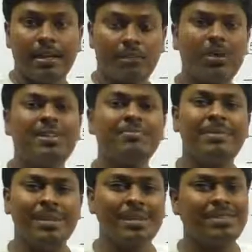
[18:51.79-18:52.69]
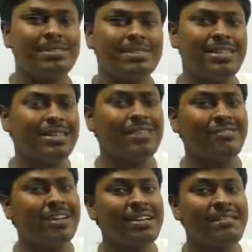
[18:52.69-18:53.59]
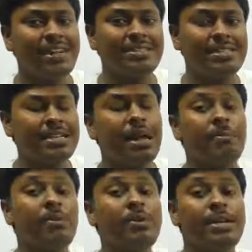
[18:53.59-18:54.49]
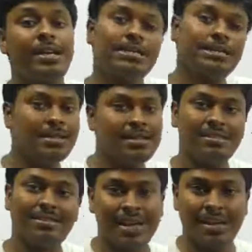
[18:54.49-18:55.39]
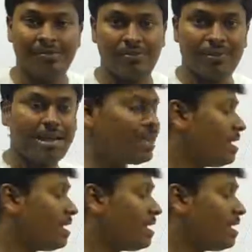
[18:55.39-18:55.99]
What does mean that? Then definitely we can say that above Ritesh there is a vacant floor, right?